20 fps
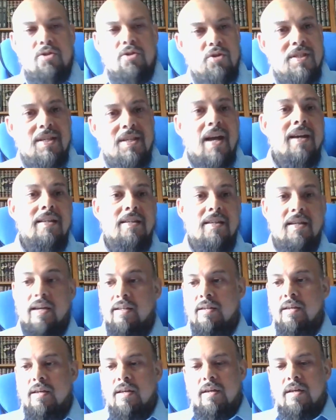society...
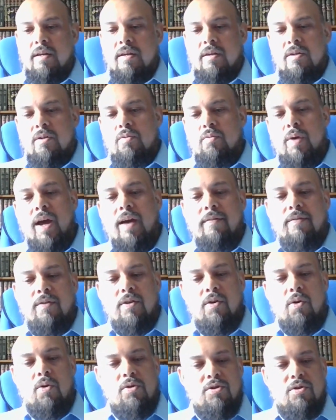And we have
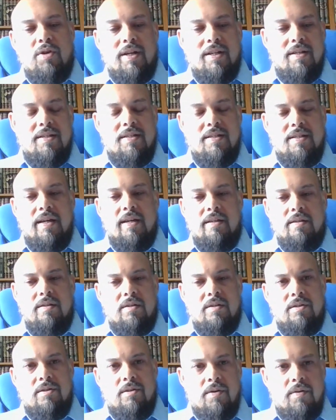to also
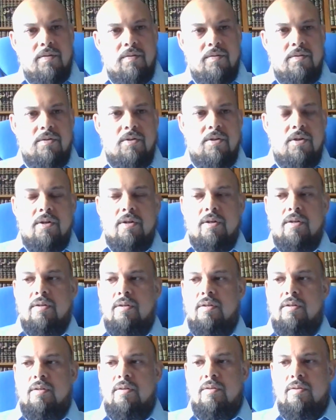understand the, the,
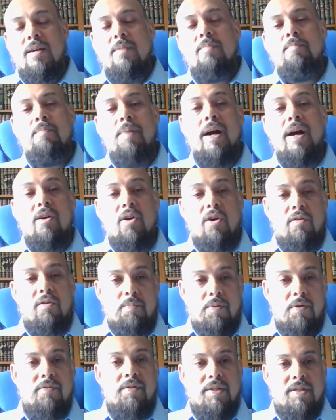the impact of
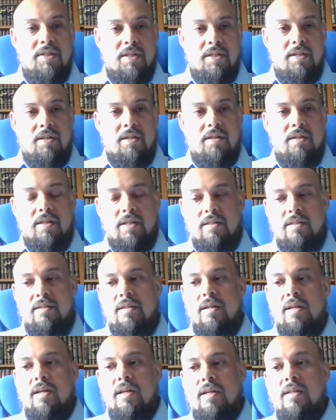poverty. That
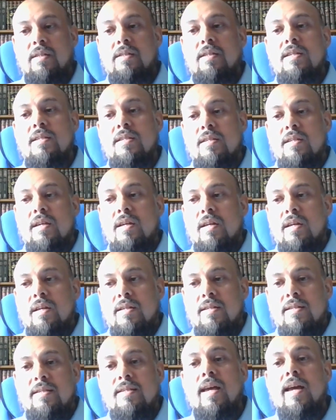it is
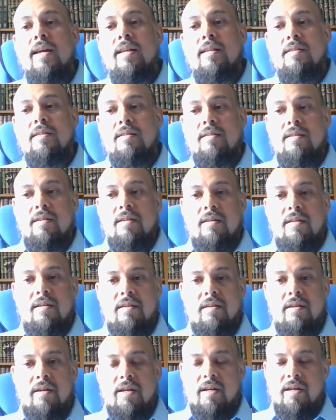said...
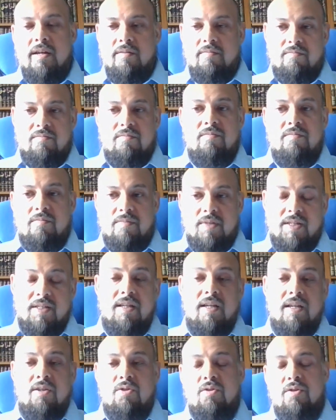Um, They
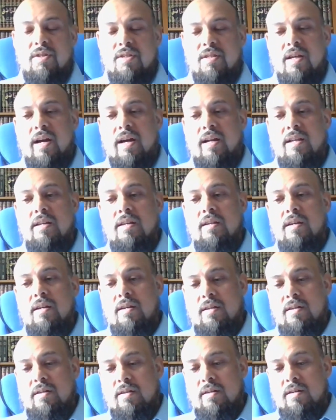say, you know, it's Ali uh,
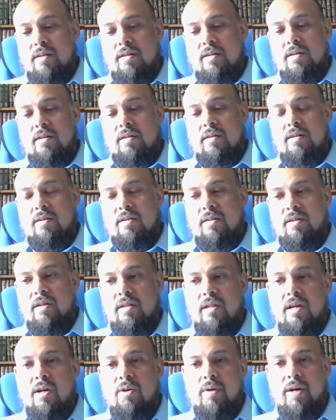
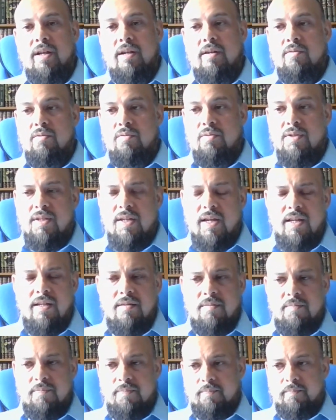radiallahu anhu who
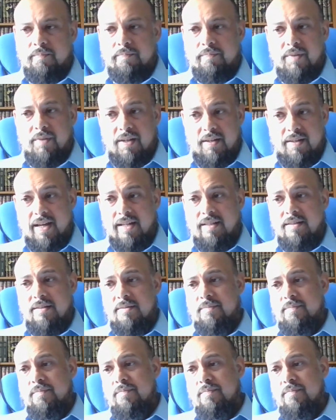said that,